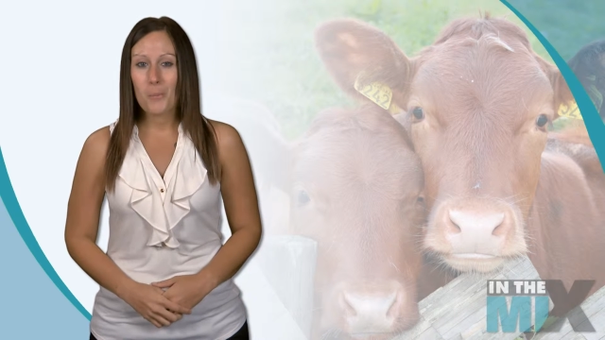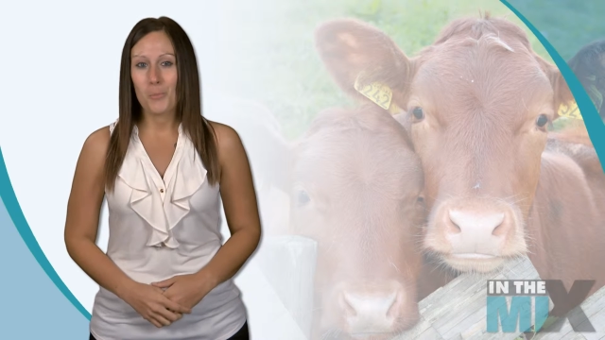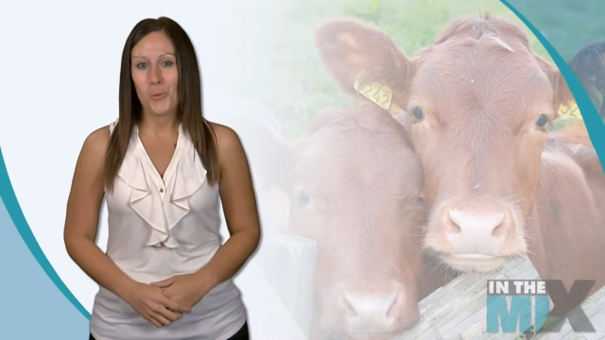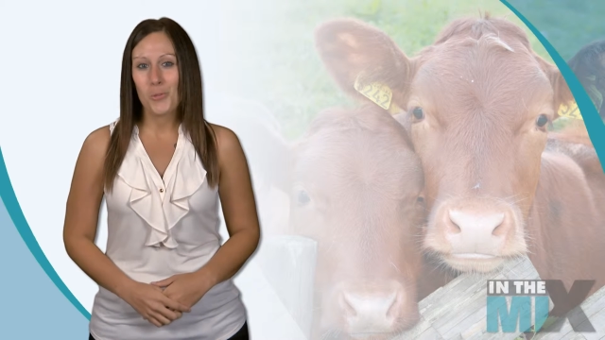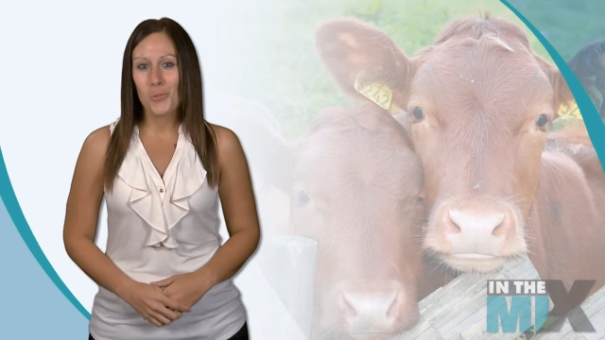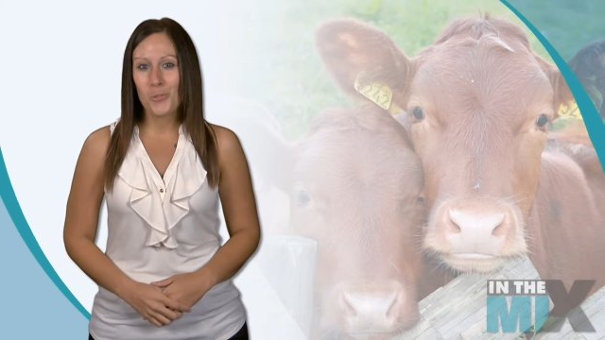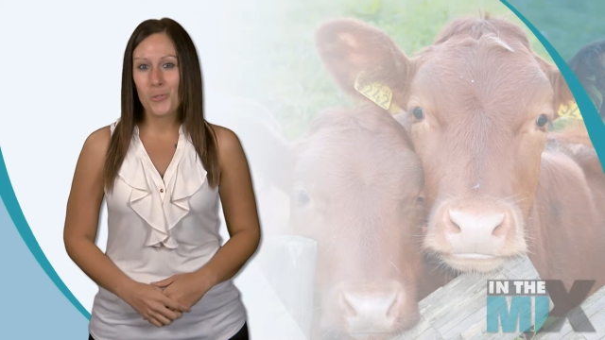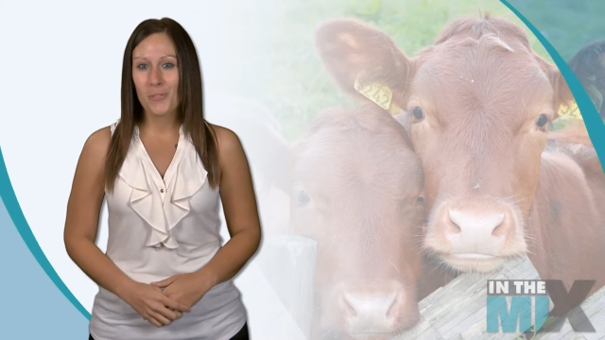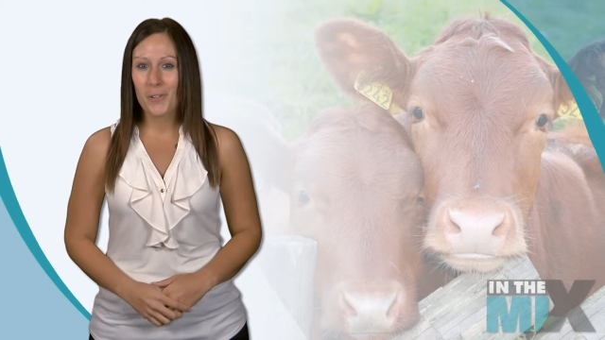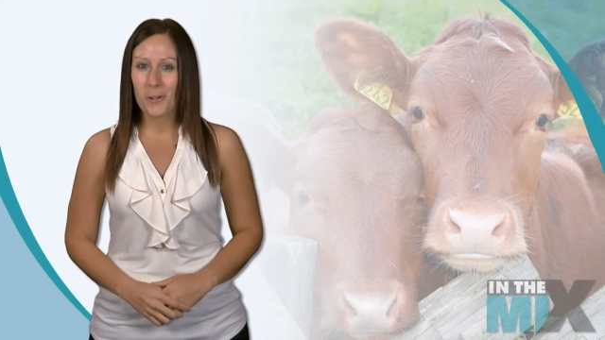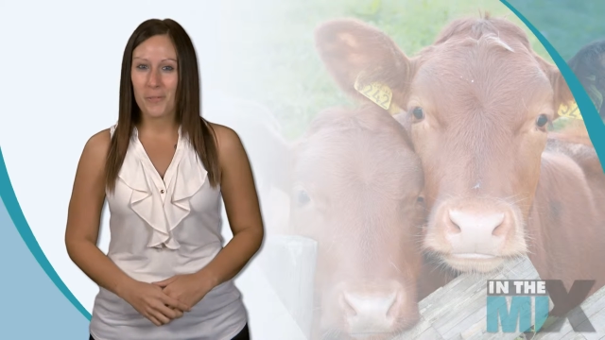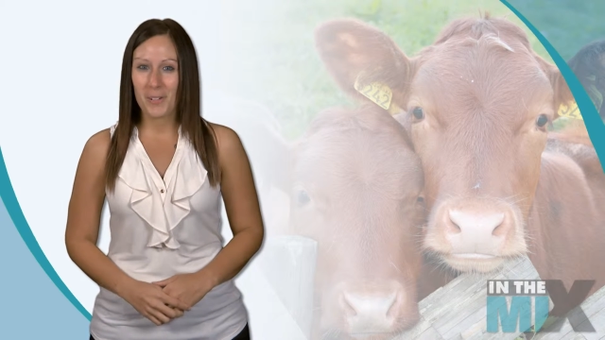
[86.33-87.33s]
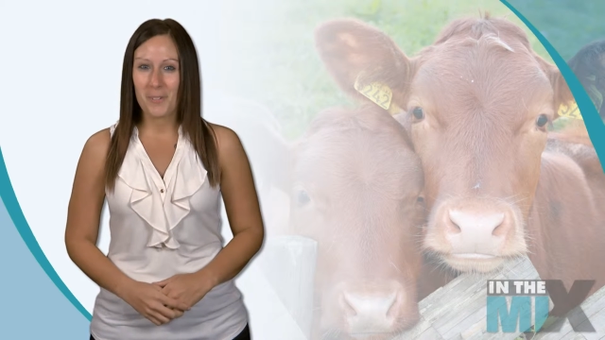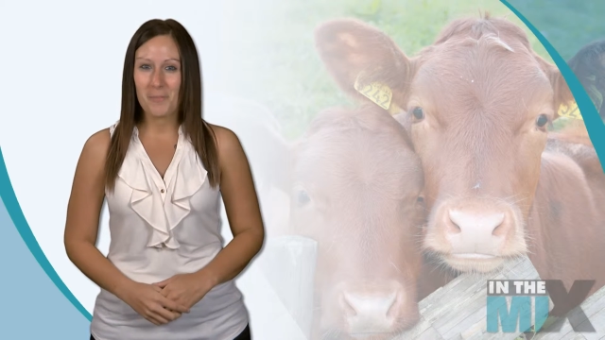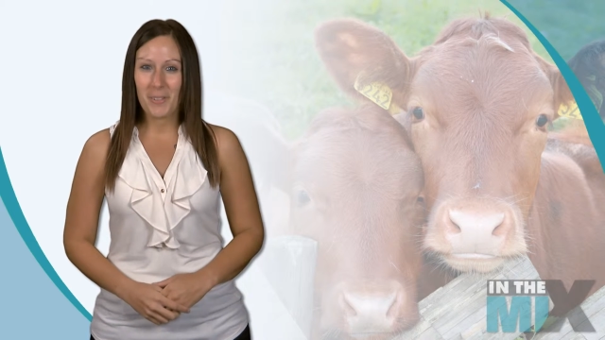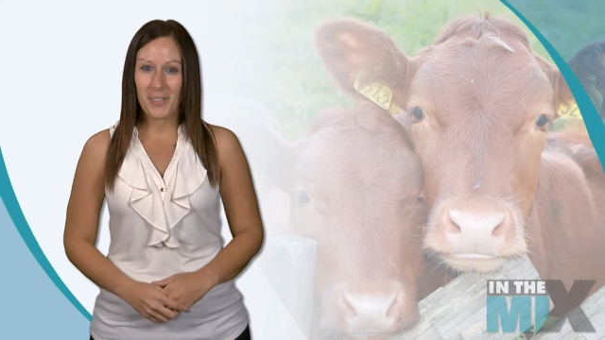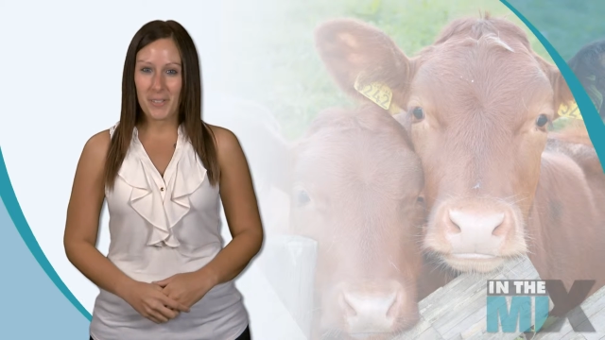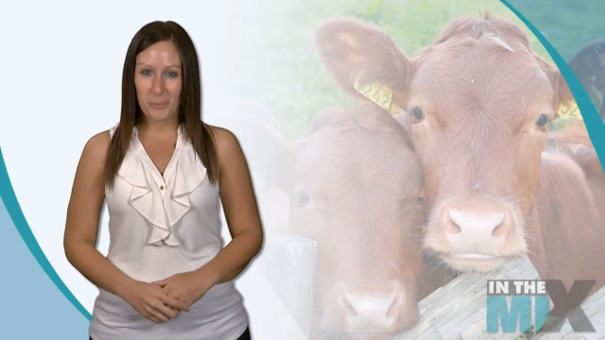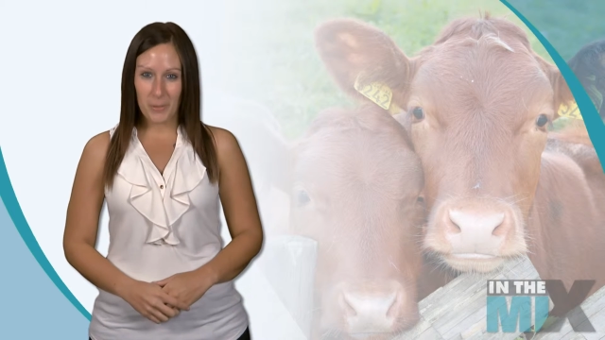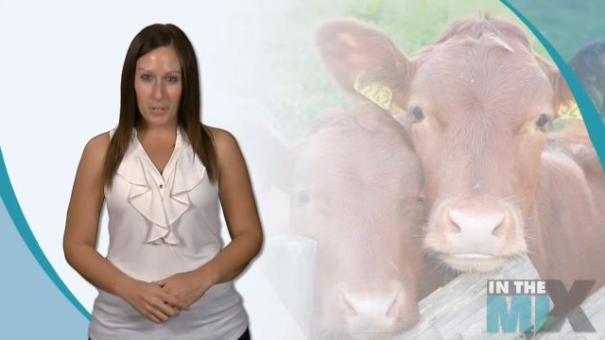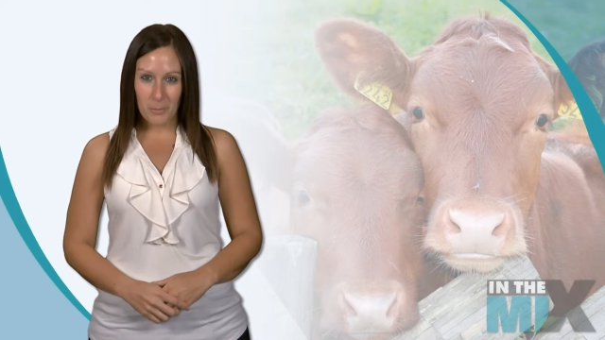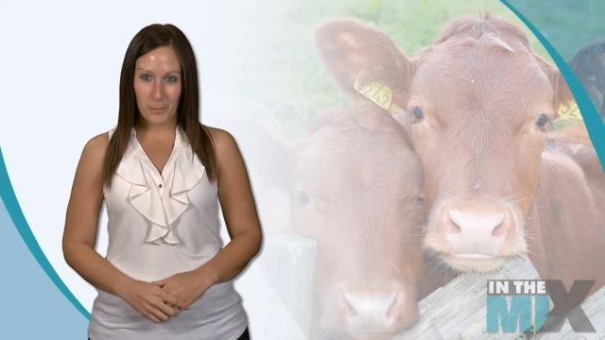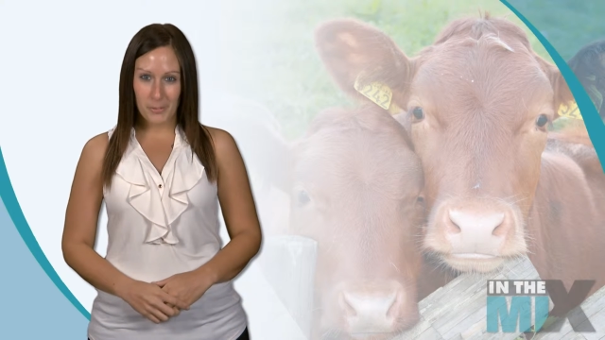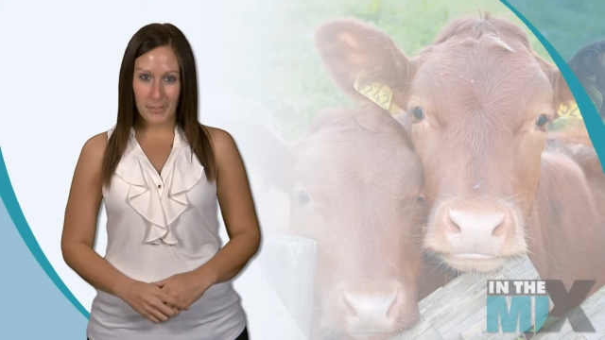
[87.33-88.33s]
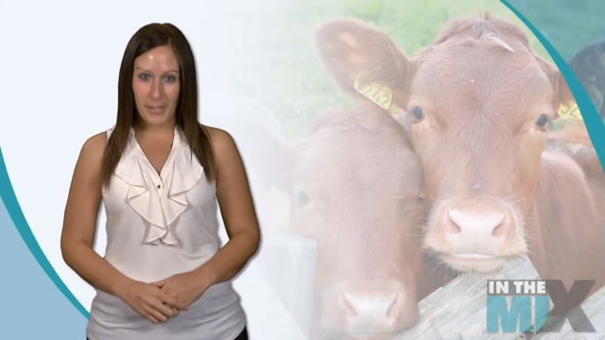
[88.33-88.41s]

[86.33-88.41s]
Move over, because wearables are